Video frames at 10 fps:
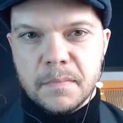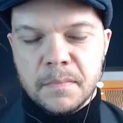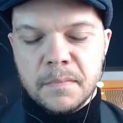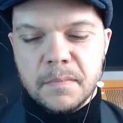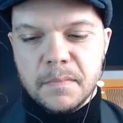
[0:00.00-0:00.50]

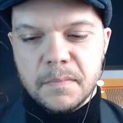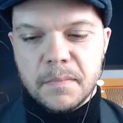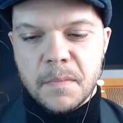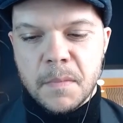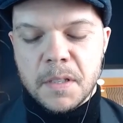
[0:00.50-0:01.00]
Mm.
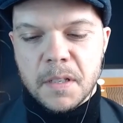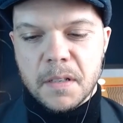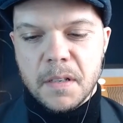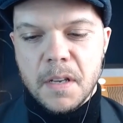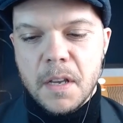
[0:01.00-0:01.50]
Amazing.
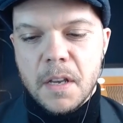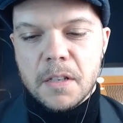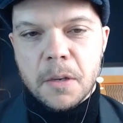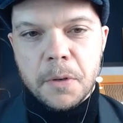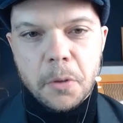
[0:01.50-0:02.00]

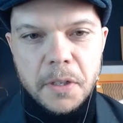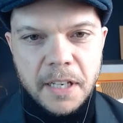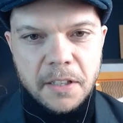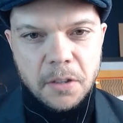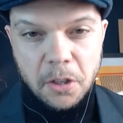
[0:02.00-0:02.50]
So we always
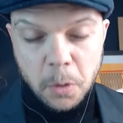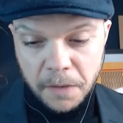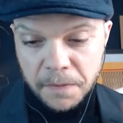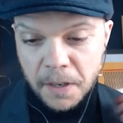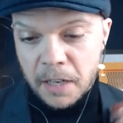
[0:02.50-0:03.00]
end on a quick
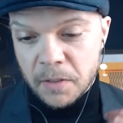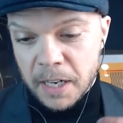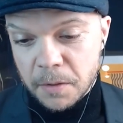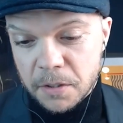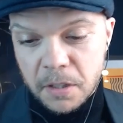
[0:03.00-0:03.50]
fire
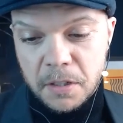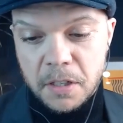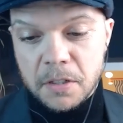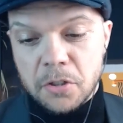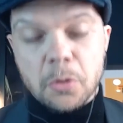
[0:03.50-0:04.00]
round. So this
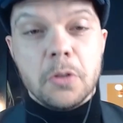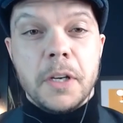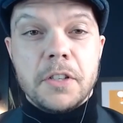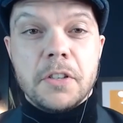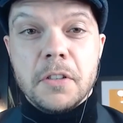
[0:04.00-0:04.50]
is short
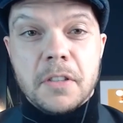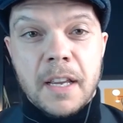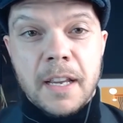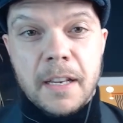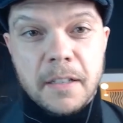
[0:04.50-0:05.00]
questions
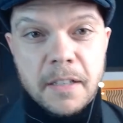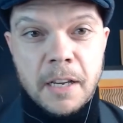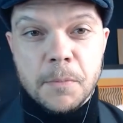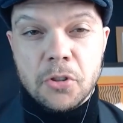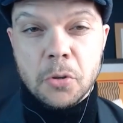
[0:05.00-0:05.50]
and
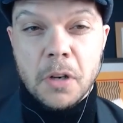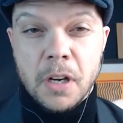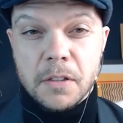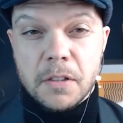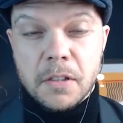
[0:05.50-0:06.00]
um, short
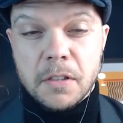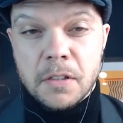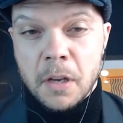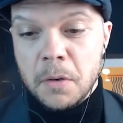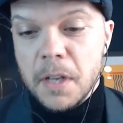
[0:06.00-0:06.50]
answers.
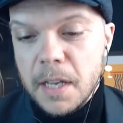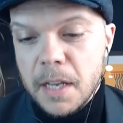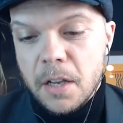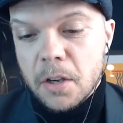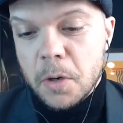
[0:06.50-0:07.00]
So
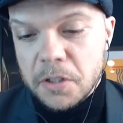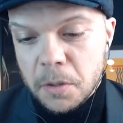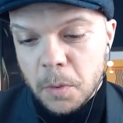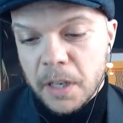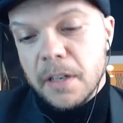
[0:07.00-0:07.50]

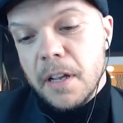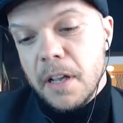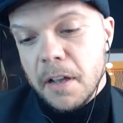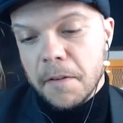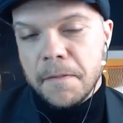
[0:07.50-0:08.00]
question one:
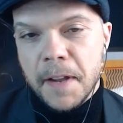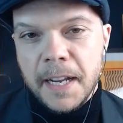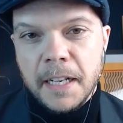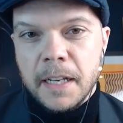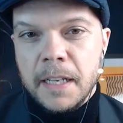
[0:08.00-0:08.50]

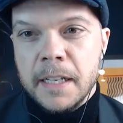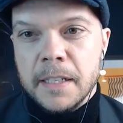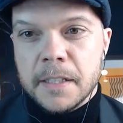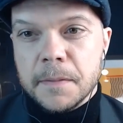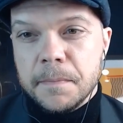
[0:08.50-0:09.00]
failure is